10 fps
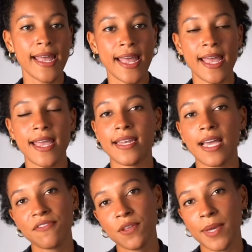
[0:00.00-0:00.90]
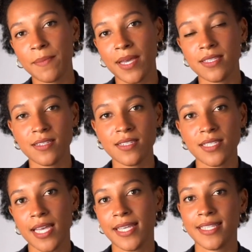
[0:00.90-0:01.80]
And after my master's,
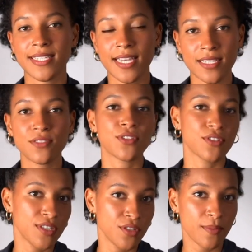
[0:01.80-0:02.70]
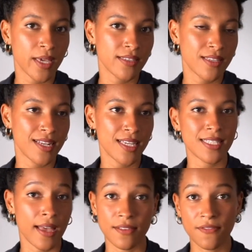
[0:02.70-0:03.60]
I decided to continue my studies
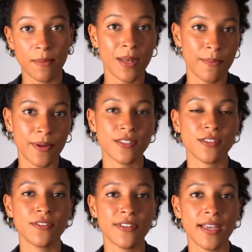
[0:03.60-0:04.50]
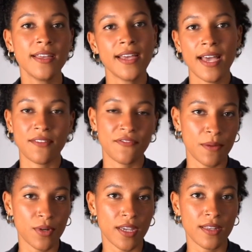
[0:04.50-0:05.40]
at Fab Lab Barcelona, at
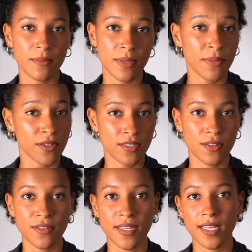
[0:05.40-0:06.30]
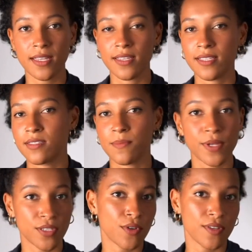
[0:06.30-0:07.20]
Fabrica de Mi Barcelona. It's a
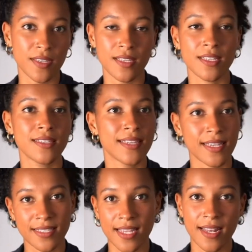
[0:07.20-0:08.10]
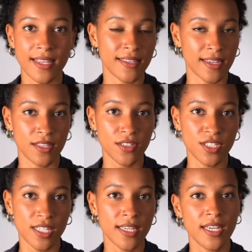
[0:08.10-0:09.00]
postgraduate in textile and
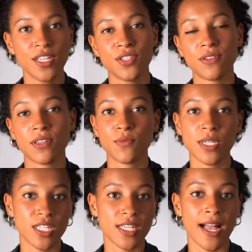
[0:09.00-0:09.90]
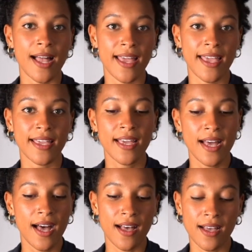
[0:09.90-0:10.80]
technology, during which I
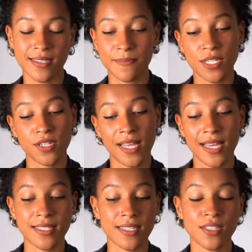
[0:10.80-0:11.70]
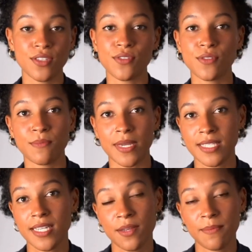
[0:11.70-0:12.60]
specialized into
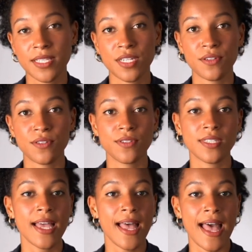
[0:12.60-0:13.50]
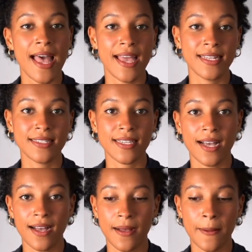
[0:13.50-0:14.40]
mycelium materials and
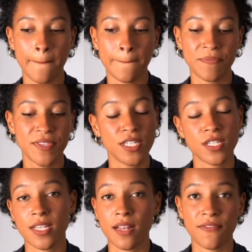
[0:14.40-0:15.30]
digital